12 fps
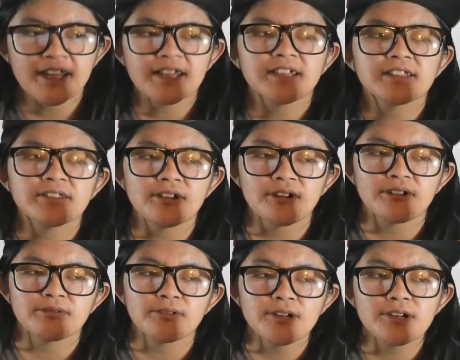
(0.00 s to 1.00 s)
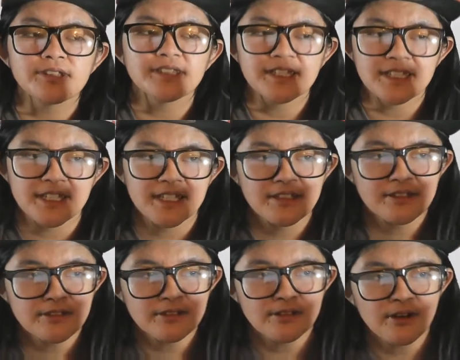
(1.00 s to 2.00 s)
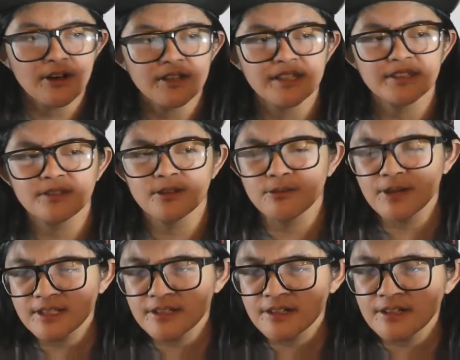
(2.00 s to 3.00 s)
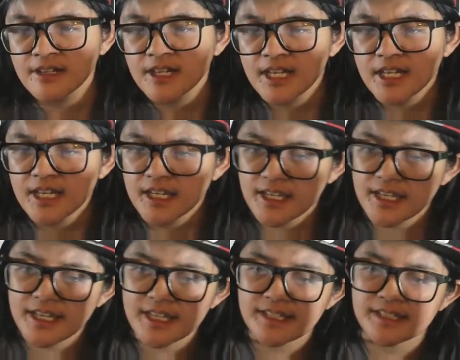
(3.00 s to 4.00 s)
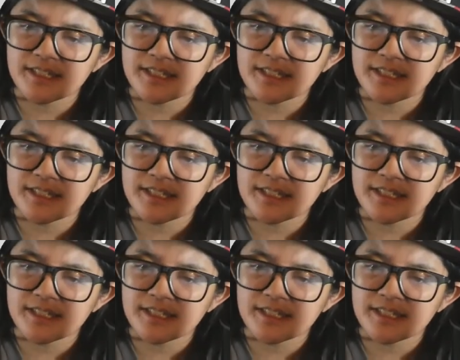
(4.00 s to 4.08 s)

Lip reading: So worthy to your audience. So whether it's